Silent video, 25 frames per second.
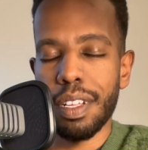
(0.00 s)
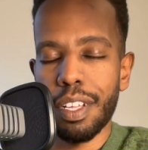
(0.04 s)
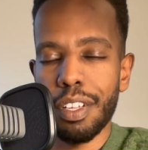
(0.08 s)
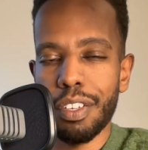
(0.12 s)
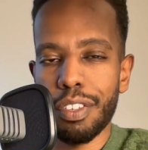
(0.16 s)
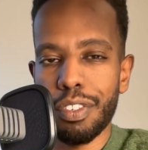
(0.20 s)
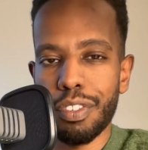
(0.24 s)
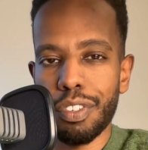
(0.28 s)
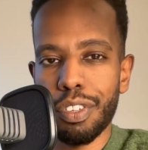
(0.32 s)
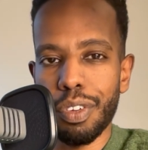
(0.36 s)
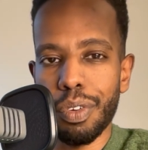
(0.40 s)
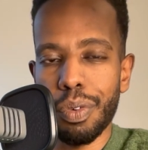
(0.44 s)

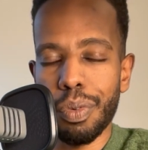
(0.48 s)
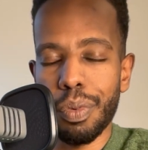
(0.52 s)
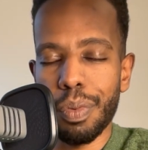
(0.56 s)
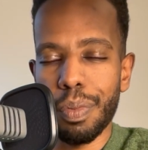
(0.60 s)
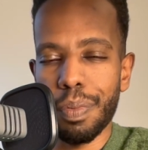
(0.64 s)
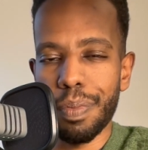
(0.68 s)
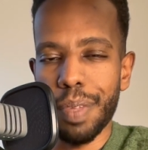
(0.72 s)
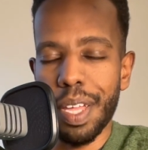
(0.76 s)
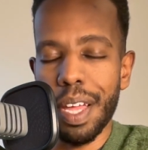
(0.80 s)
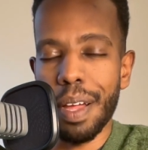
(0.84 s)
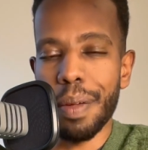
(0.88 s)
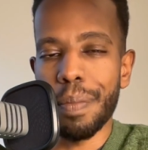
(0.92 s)
So
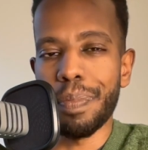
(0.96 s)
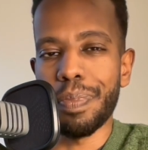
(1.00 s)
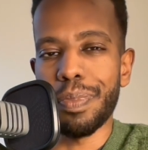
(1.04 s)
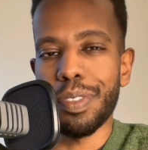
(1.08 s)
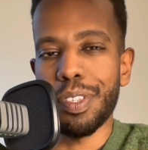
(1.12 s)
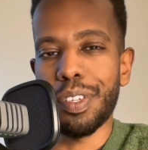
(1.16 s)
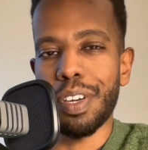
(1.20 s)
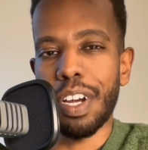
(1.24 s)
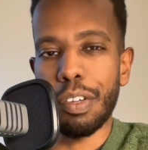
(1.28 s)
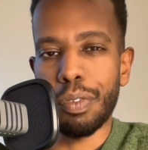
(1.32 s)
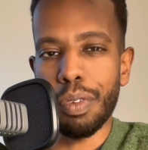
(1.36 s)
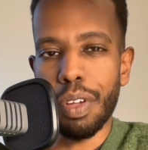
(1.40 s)
yeah,
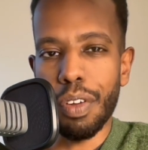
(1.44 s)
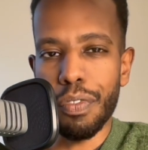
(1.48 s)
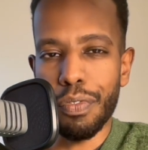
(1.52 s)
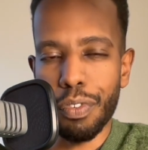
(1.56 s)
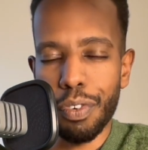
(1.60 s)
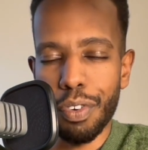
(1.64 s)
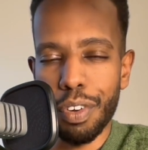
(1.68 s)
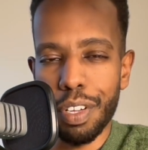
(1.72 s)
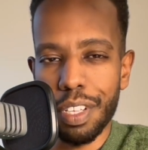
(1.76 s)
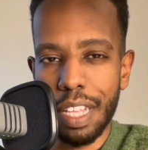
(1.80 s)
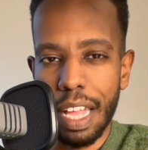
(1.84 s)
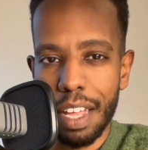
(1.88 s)
try to
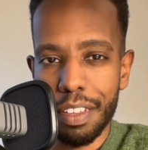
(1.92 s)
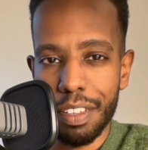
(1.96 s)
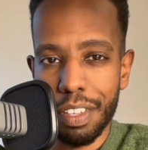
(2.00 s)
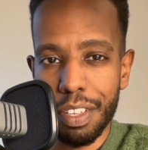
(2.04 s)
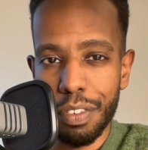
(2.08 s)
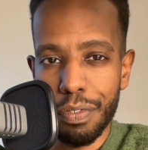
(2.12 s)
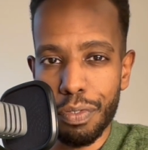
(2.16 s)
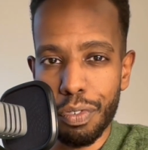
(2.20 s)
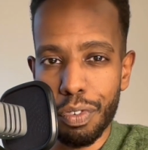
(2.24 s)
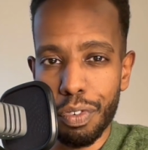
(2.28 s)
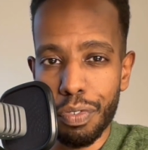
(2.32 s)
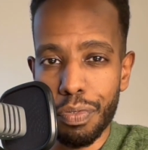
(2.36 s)
avoid asking
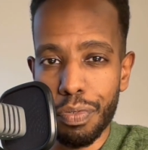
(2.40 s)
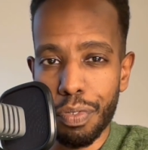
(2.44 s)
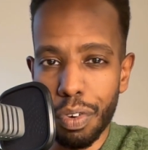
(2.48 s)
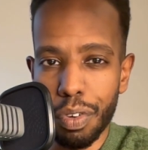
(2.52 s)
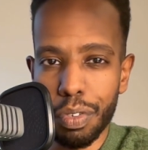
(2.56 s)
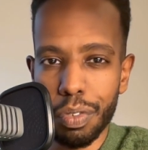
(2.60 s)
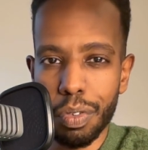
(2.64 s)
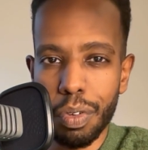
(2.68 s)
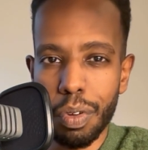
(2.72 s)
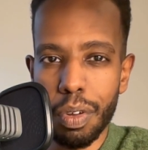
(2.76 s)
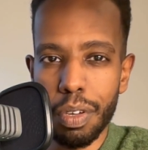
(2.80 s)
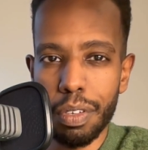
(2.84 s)
for
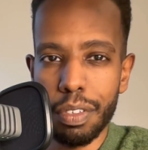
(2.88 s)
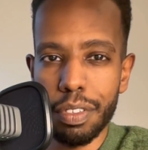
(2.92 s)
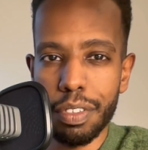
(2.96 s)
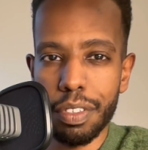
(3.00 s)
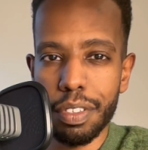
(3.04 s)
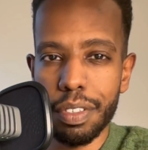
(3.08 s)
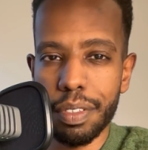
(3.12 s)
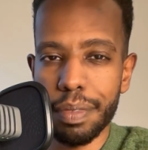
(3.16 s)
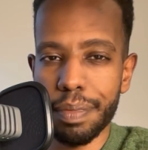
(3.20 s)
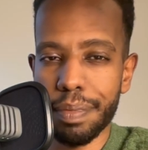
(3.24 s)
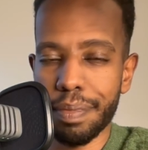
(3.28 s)
phone calls